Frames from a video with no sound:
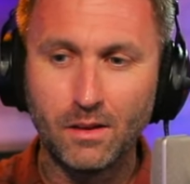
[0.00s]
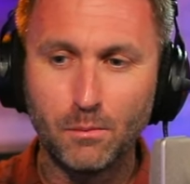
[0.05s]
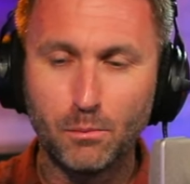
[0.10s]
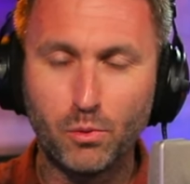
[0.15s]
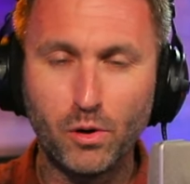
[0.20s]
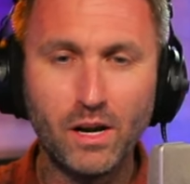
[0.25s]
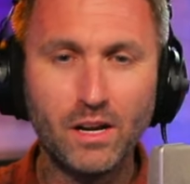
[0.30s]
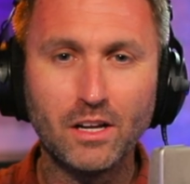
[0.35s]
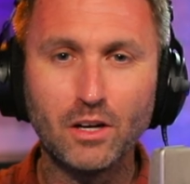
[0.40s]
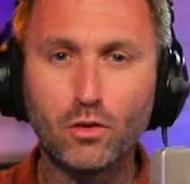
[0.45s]

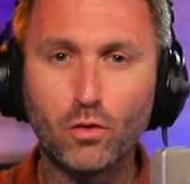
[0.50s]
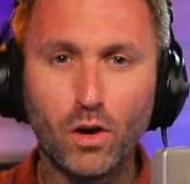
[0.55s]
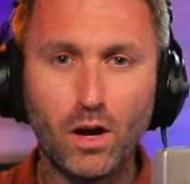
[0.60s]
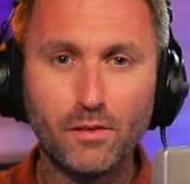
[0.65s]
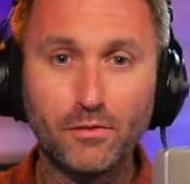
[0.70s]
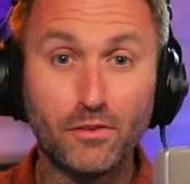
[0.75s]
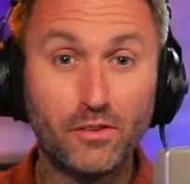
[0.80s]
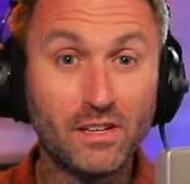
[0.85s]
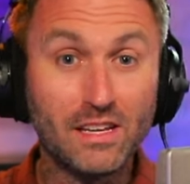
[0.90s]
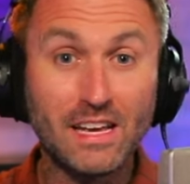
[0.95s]
Brandon
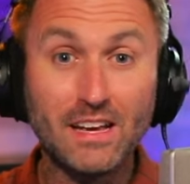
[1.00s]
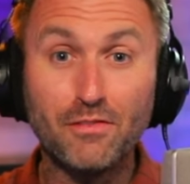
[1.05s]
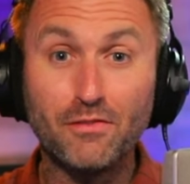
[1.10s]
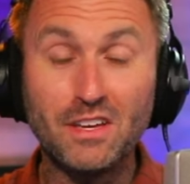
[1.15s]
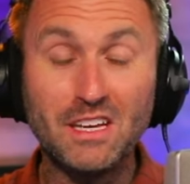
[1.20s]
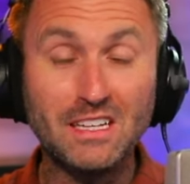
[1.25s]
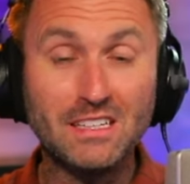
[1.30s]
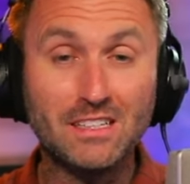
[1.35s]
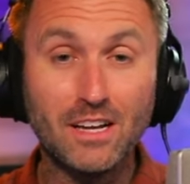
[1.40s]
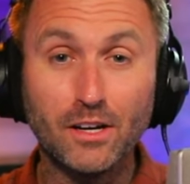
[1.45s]
Crawford, if
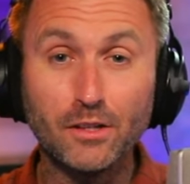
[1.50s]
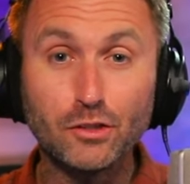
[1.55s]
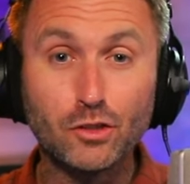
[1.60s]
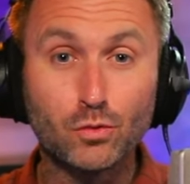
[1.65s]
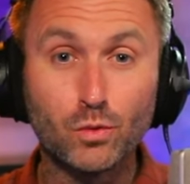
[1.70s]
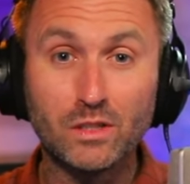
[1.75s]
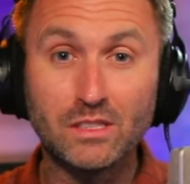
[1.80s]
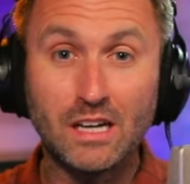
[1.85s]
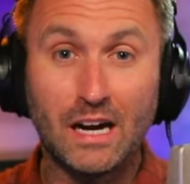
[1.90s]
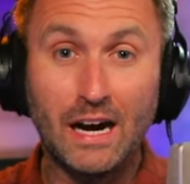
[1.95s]
he
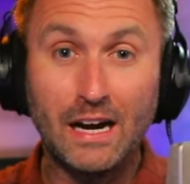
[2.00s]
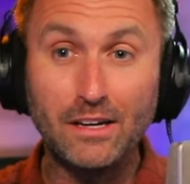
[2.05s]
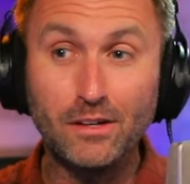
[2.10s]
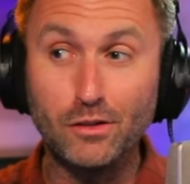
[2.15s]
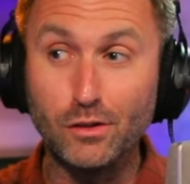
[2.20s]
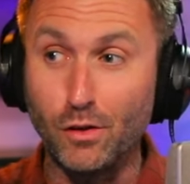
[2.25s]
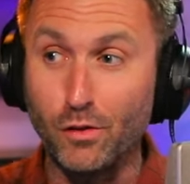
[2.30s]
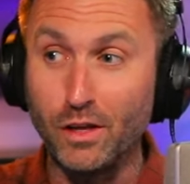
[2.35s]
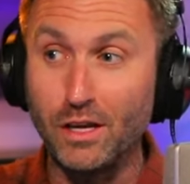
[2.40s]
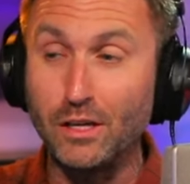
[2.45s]
does
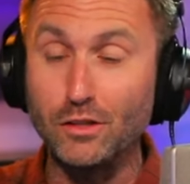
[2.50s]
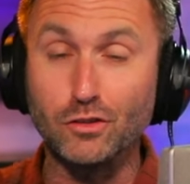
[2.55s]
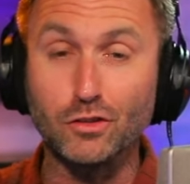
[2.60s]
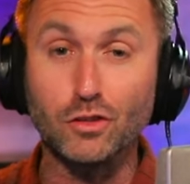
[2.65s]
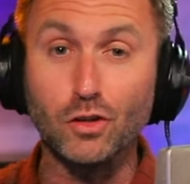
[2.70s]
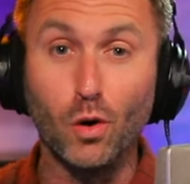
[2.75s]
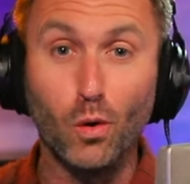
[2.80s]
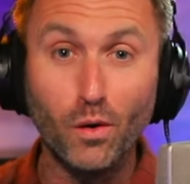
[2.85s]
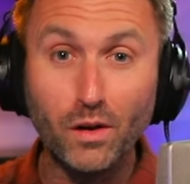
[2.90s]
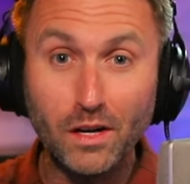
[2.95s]
retire, do you think he's
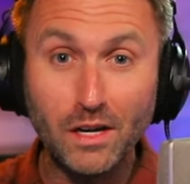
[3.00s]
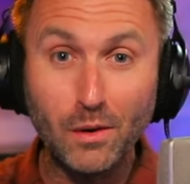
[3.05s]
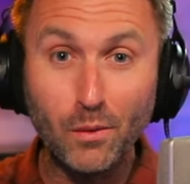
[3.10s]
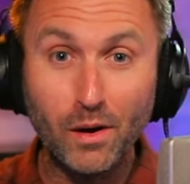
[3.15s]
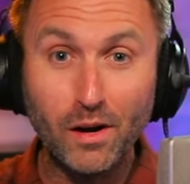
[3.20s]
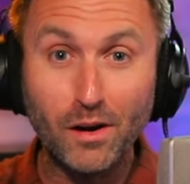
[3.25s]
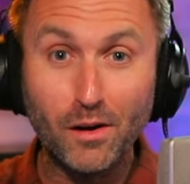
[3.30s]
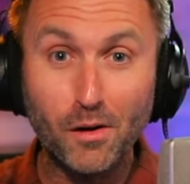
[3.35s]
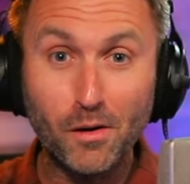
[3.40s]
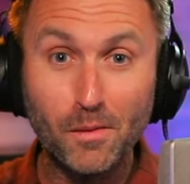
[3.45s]
going
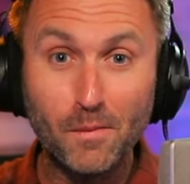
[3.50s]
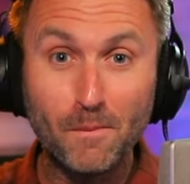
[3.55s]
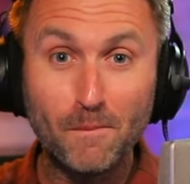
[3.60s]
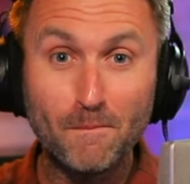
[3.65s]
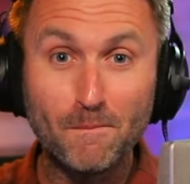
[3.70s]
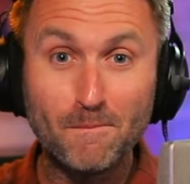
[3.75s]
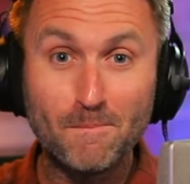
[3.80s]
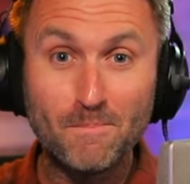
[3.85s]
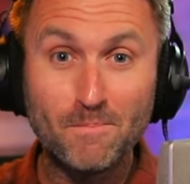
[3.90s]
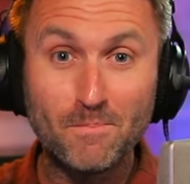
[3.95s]
anywhere?
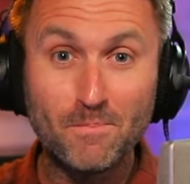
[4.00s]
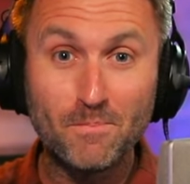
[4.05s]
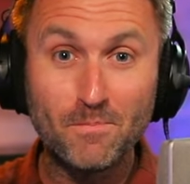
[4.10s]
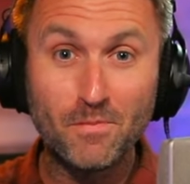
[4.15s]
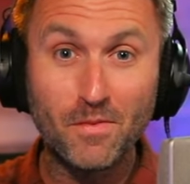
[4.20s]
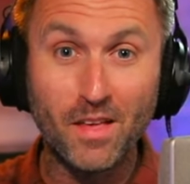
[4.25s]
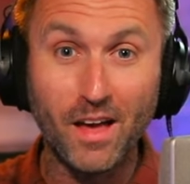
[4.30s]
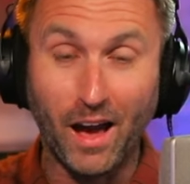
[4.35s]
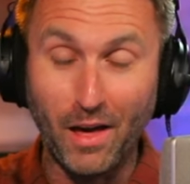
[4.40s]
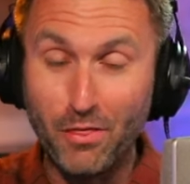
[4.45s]

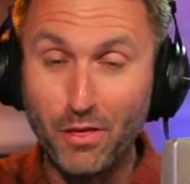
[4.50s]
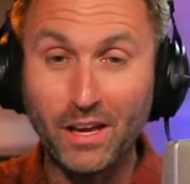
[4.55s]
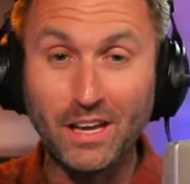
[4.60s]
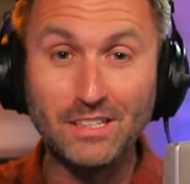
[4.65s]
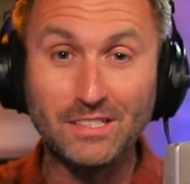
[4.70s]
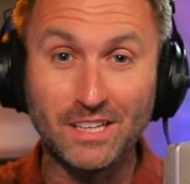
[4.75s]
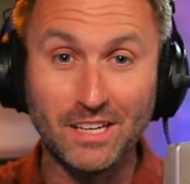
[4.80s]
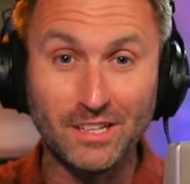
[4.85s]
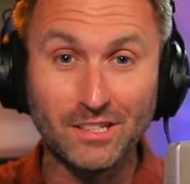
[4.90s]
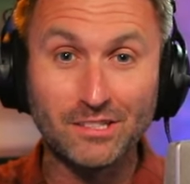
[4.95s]
I think
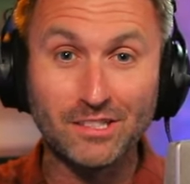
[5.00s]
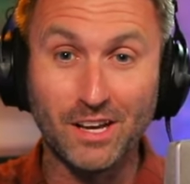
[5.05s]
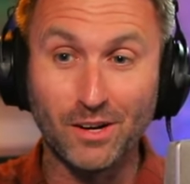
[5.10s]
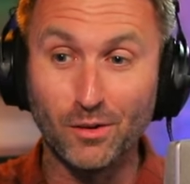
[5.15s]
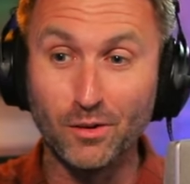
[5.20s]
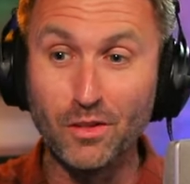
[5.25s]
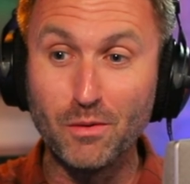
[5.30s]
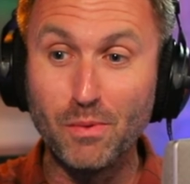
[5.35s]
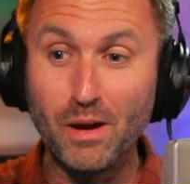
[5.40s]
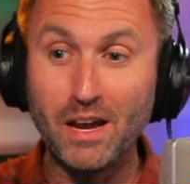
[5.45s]
he's going to
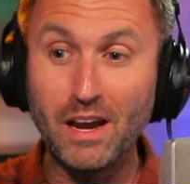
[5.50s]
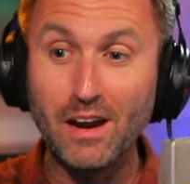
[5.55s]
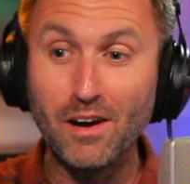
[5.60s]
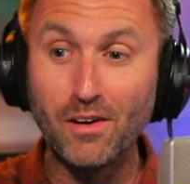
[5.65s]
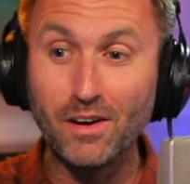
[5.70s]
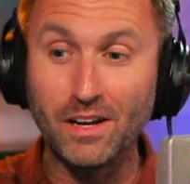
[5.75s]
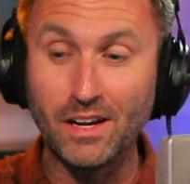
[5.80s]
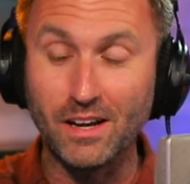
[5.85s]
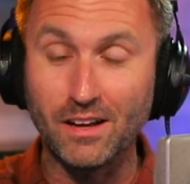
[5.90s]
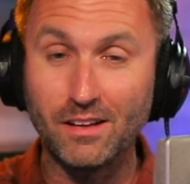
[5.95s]
settle in the Bay
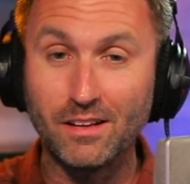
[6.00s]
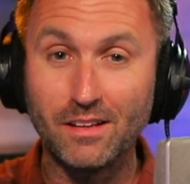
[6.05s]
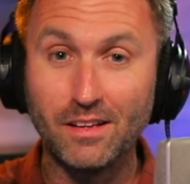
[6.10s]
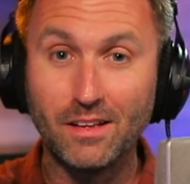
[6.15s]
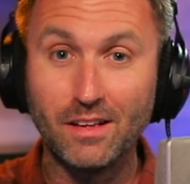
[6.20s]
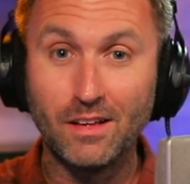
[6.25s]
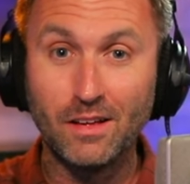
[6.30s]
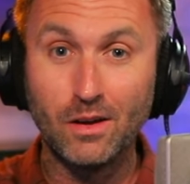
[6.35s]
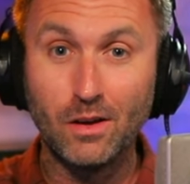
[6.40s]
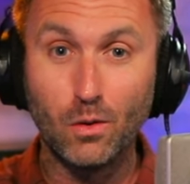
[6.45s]
Area
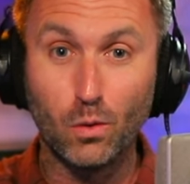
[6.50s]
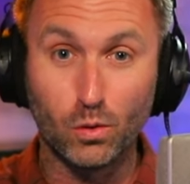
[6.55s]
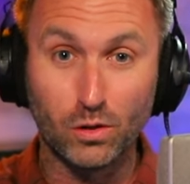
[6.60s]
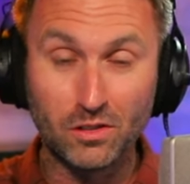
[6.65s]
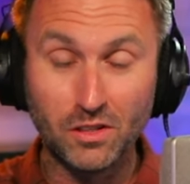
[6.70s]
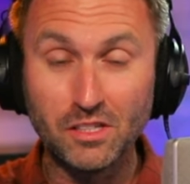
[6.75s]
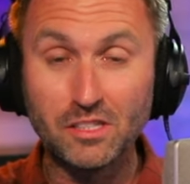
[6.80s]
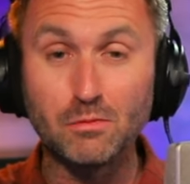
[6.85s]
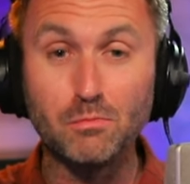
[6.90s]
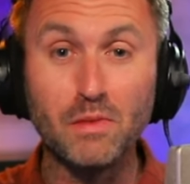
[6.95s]
or at
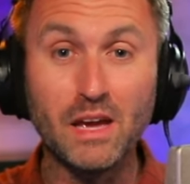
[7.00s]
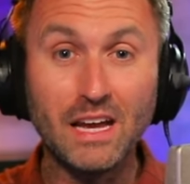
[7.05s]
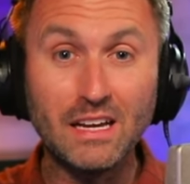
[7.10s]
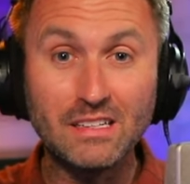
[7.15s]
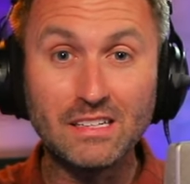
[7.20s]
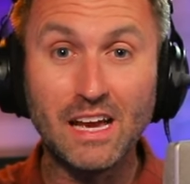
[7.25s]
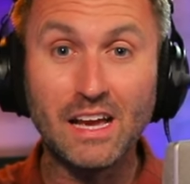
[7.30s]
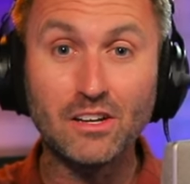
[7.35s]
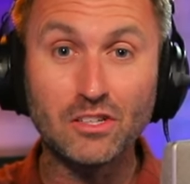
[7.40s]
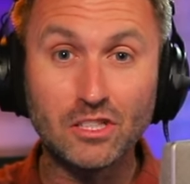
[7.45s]
least
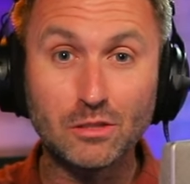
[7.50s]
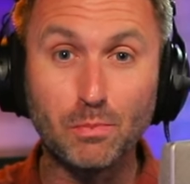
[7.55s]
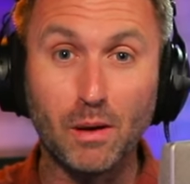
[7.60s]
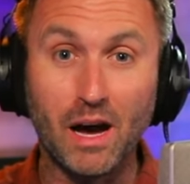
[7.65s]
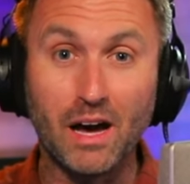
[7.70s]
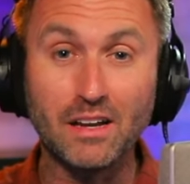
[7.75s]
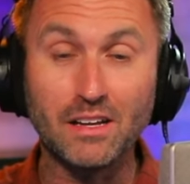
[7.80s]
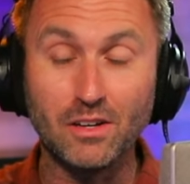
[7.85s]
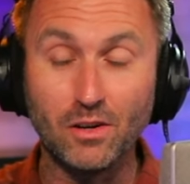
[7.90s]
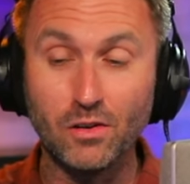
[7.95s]
maintain a
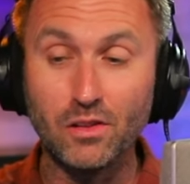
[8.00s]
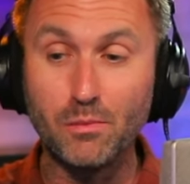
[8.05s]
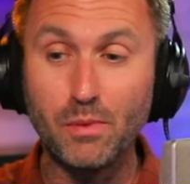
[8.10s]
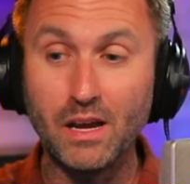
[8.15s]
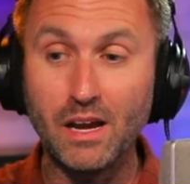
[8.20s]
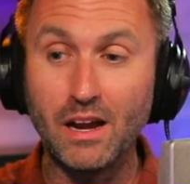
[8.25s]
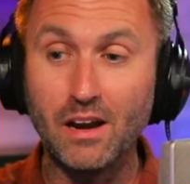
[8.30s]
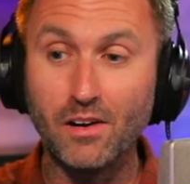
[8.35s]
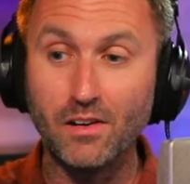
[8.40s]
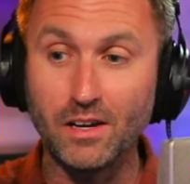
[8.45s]
spot here in the
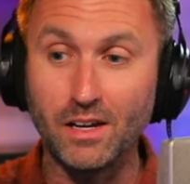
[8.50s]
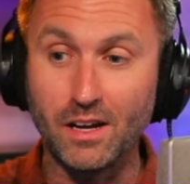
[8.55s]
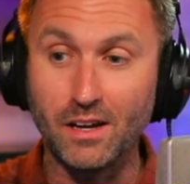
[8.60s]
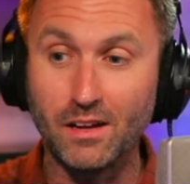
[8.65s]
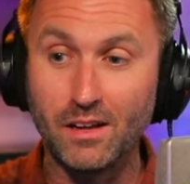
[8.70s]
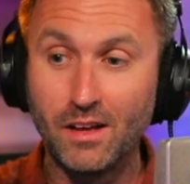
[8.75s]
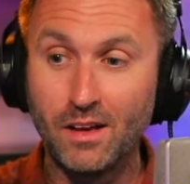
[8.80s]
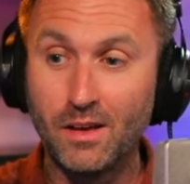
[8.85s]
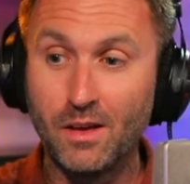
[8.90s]
Bay Area.